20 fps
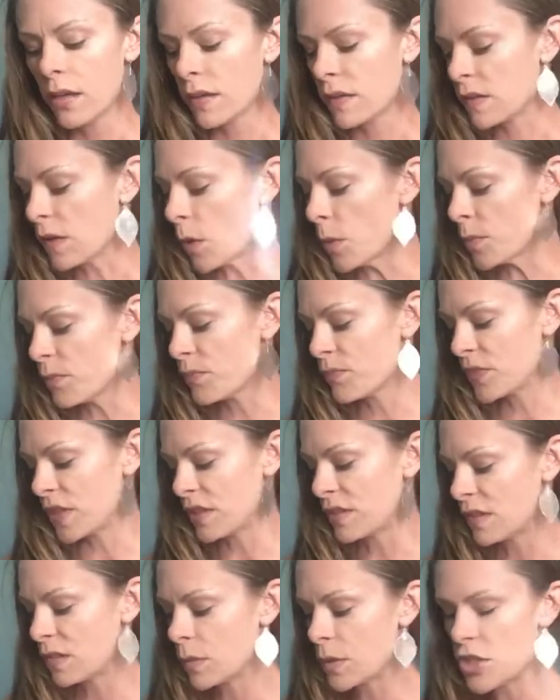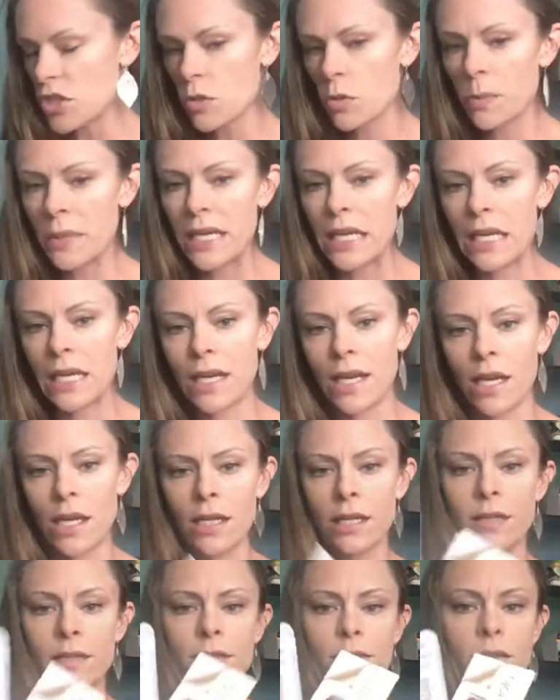So this is what you'll be
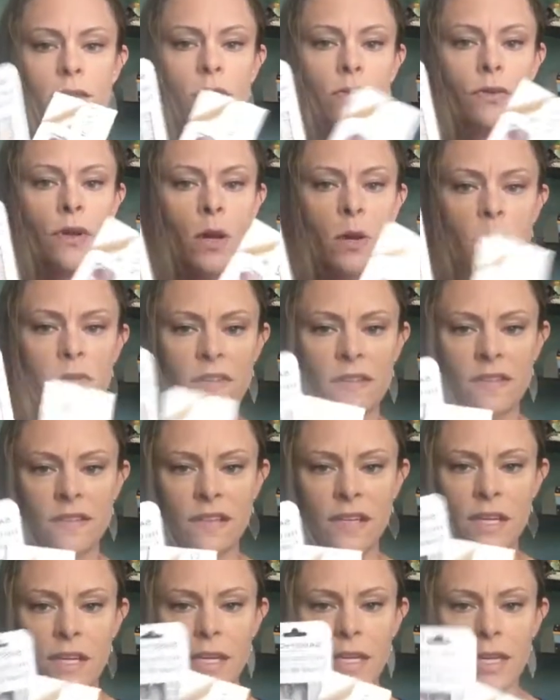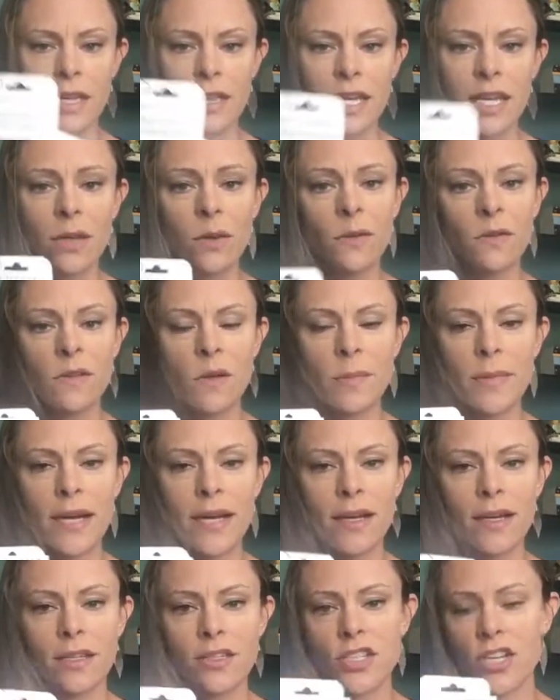getting for hostessing. Thank you so
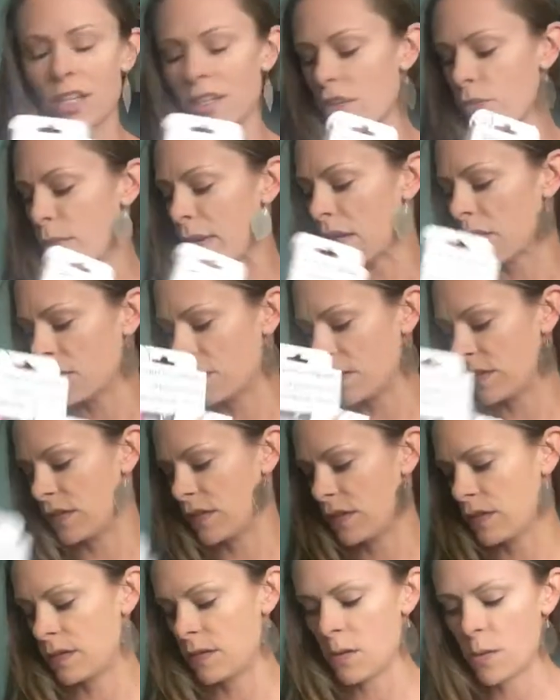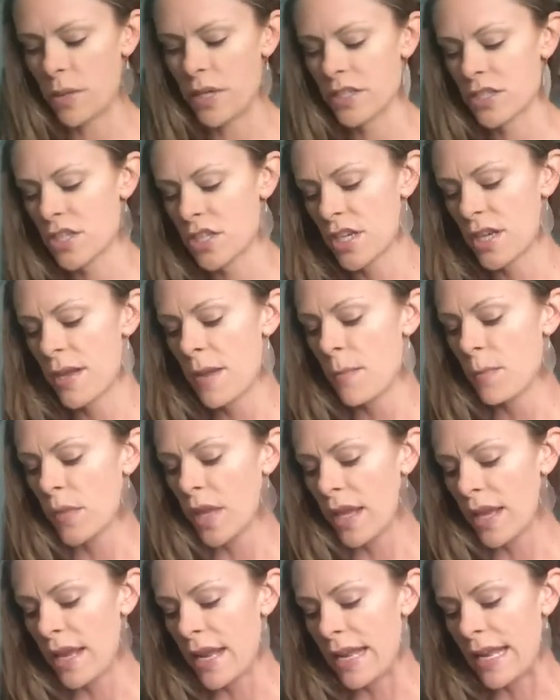much. I love my hostesses so much.
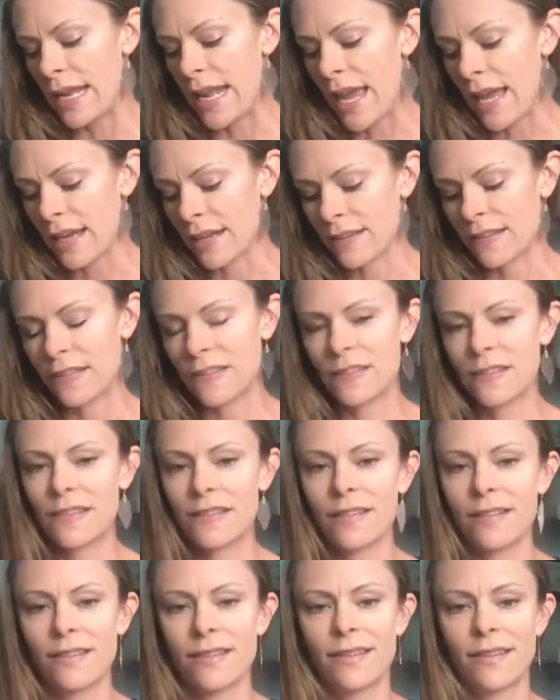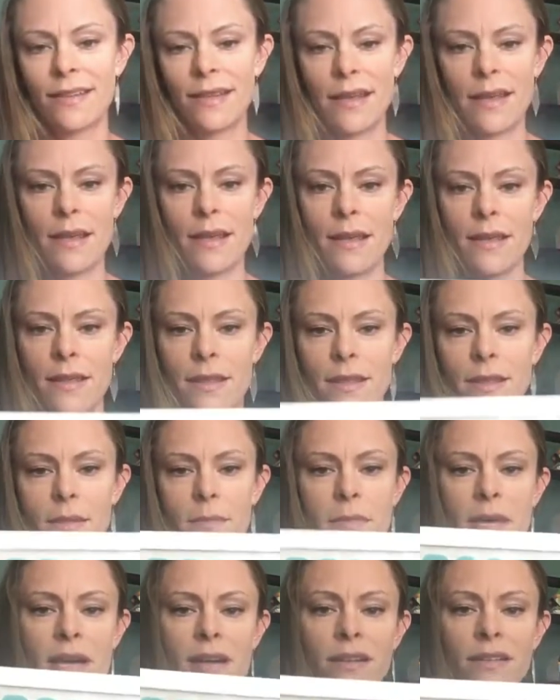Next,
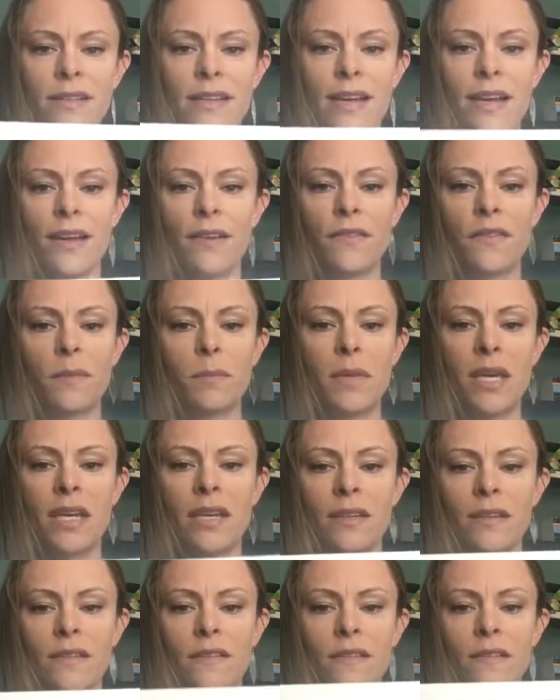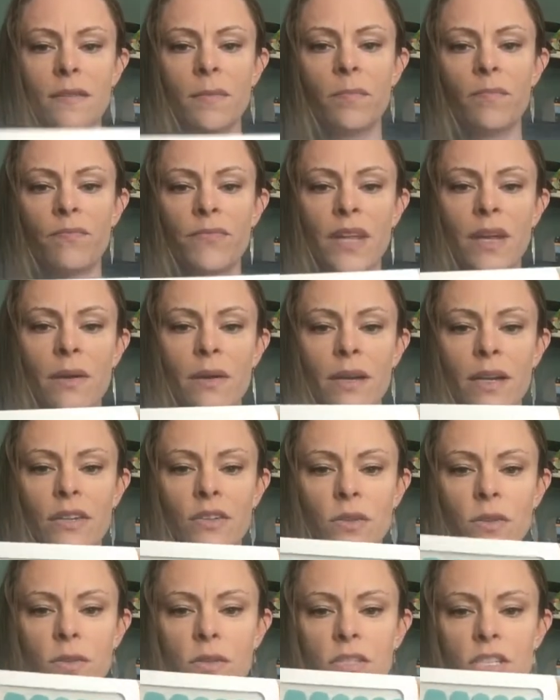Maldives Mints. Now I
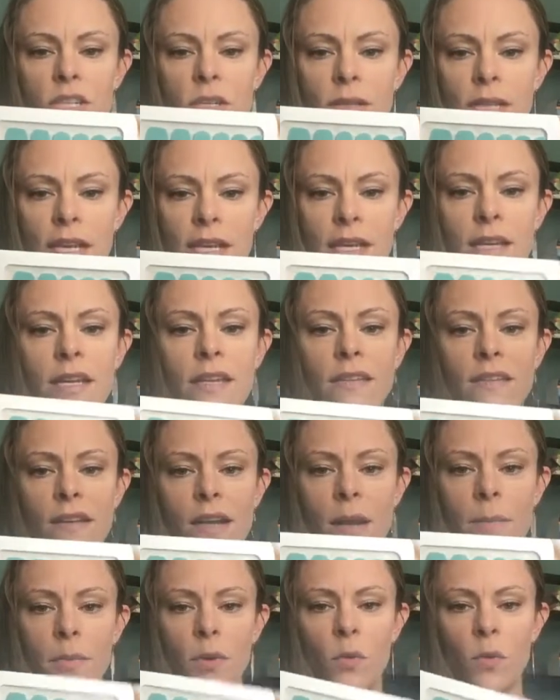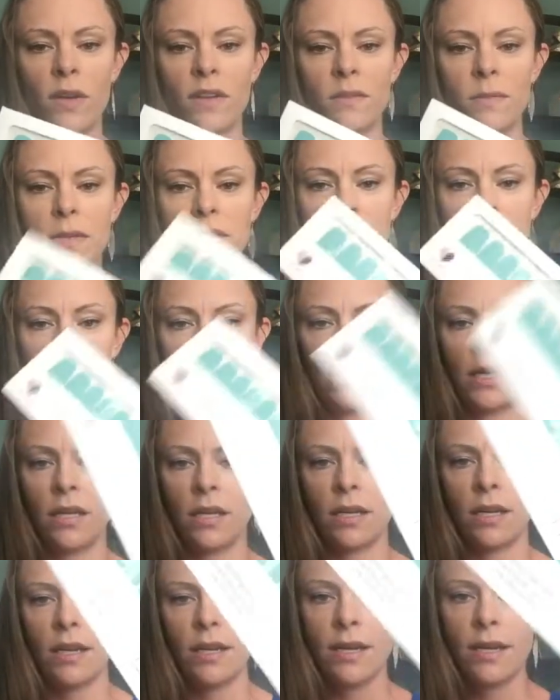told you ladies that I'm going to be
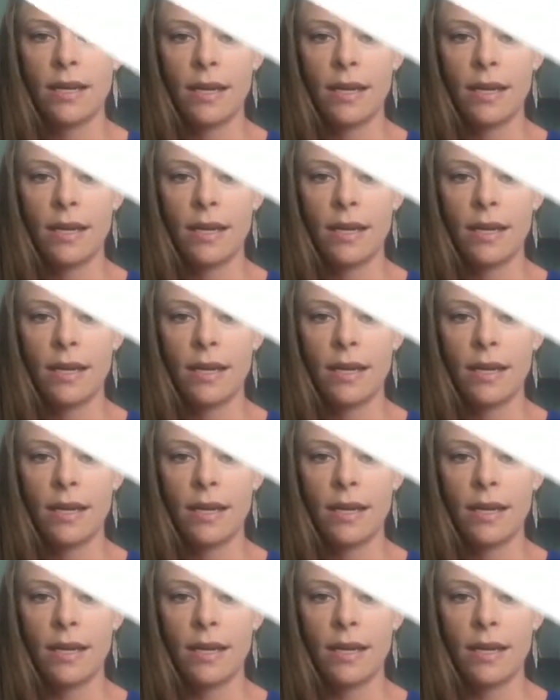doing